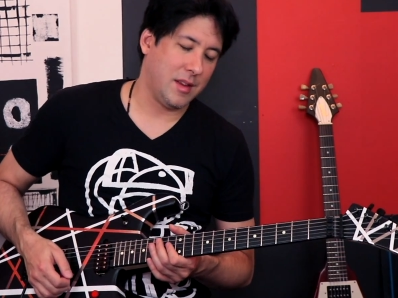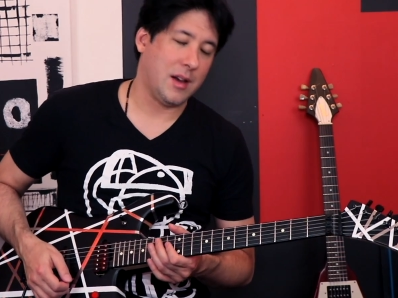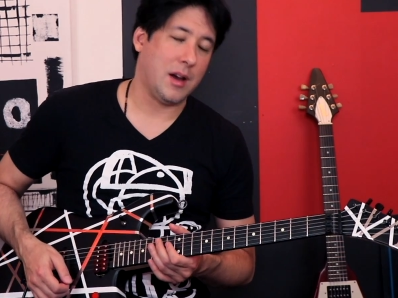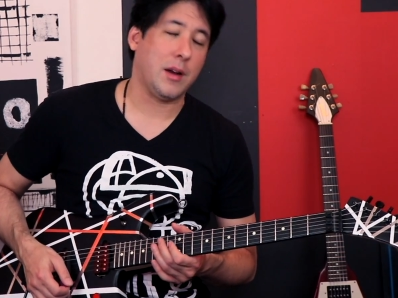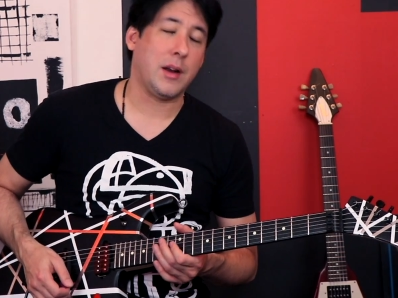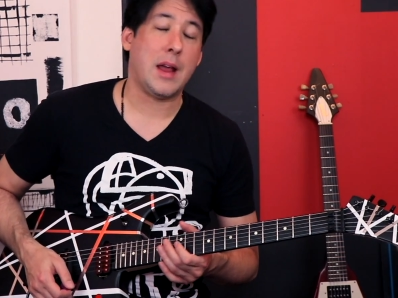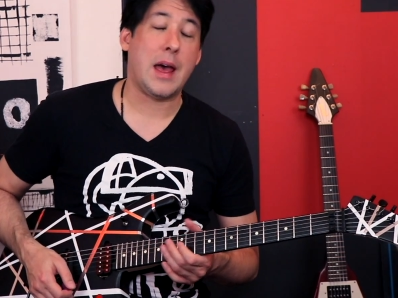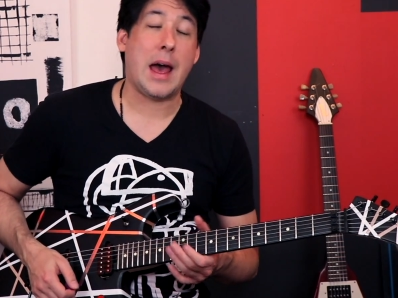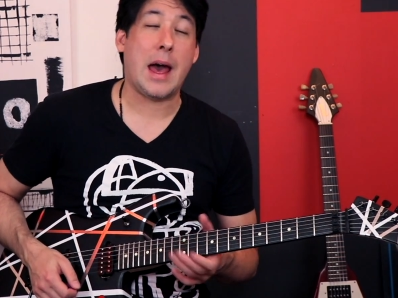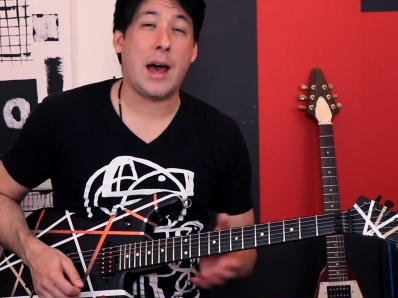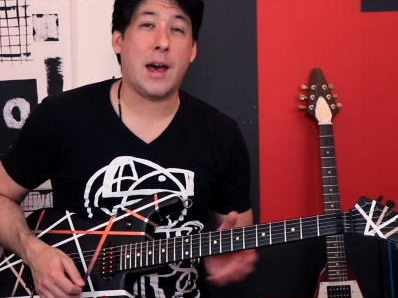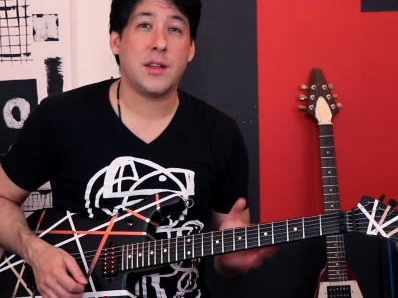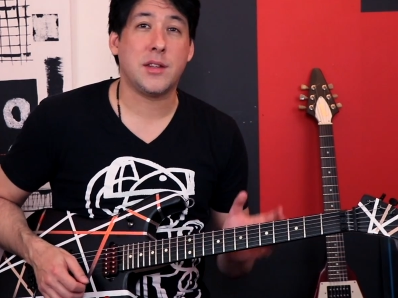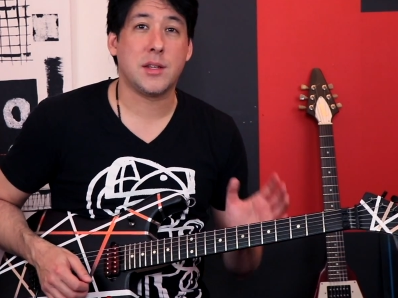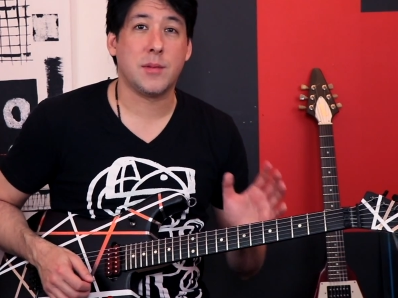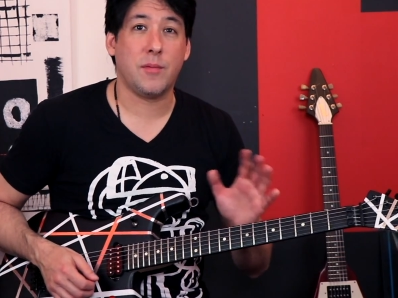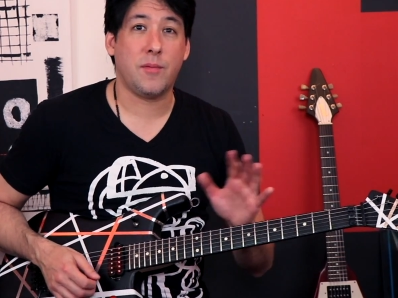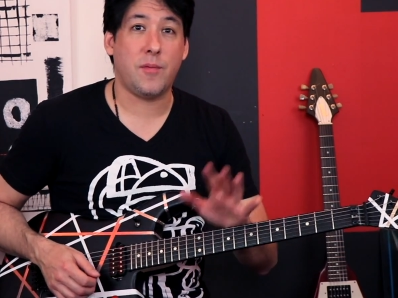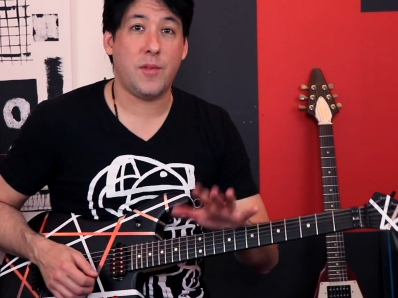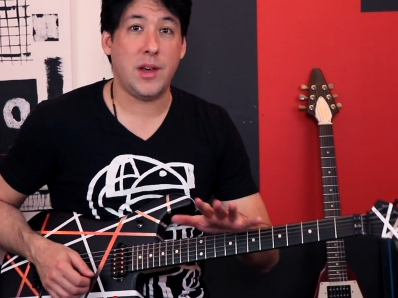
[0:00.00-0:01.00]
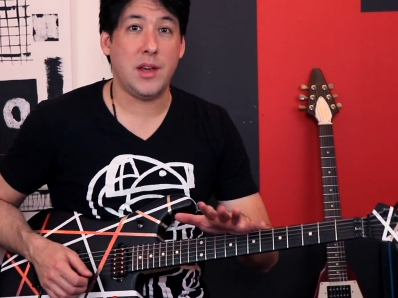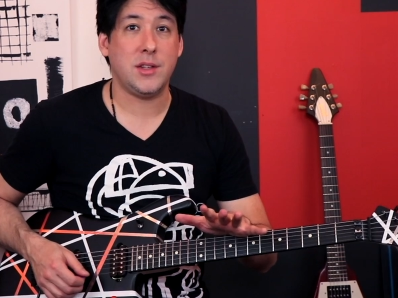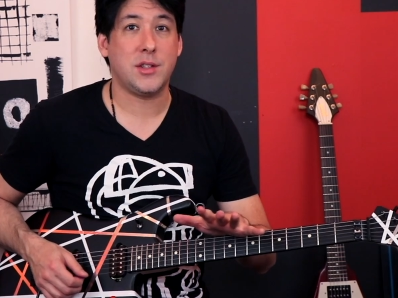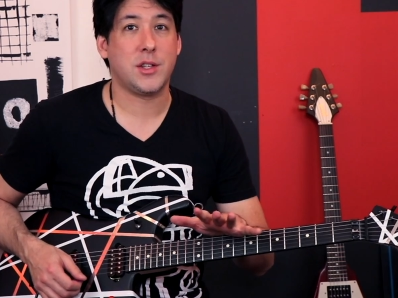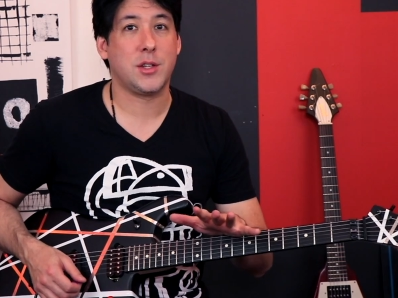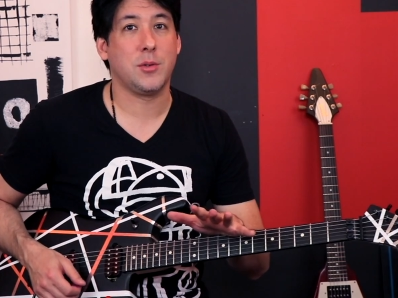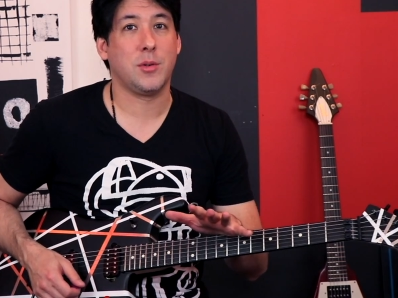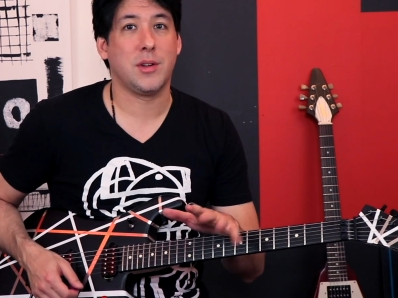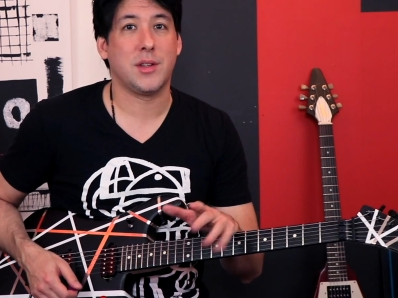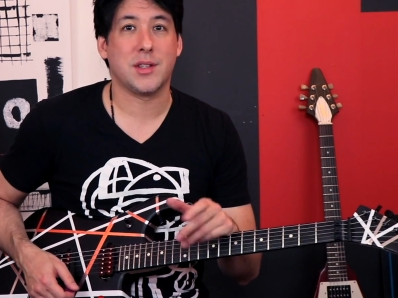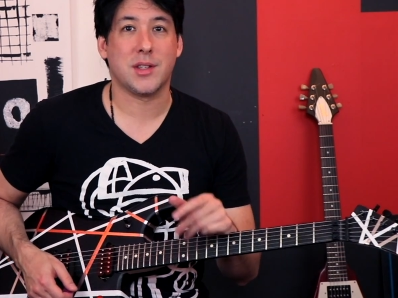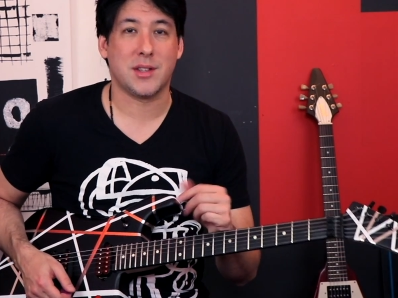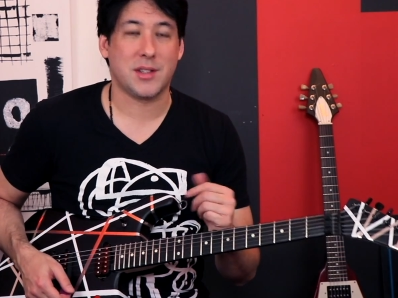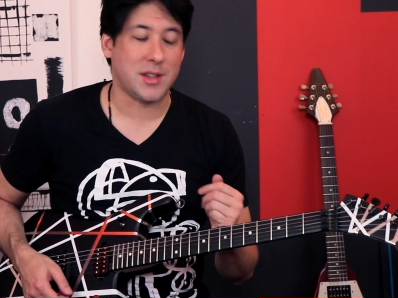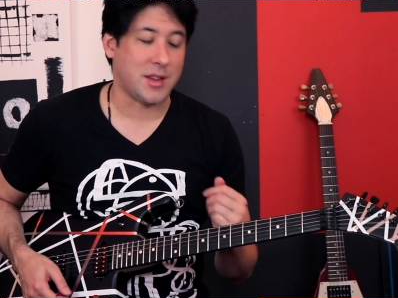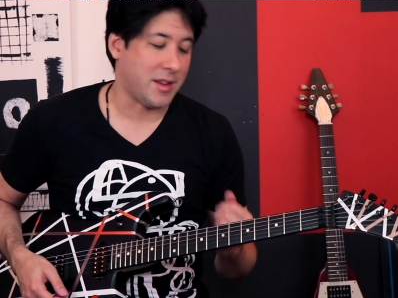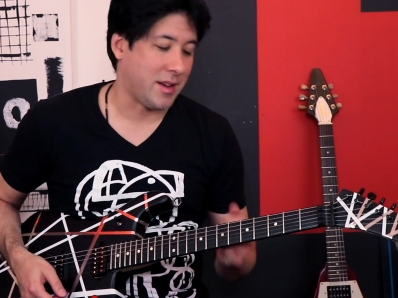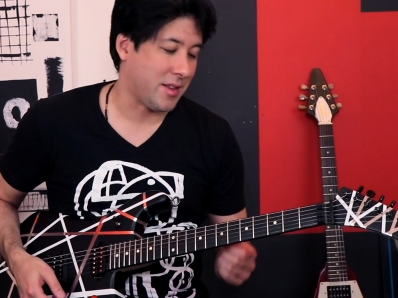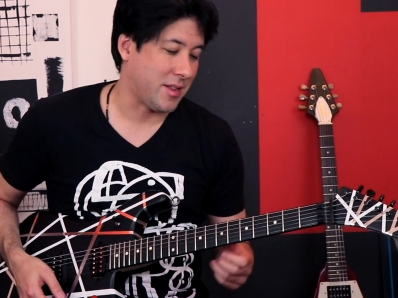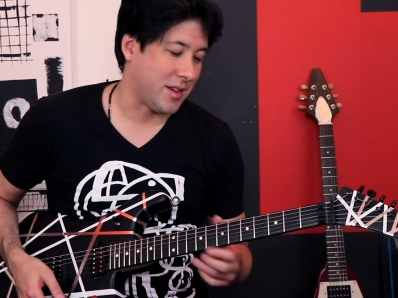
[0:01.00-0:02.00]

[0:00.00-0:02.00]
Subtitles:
I'm gonna add some phase to it. It's gonna sound like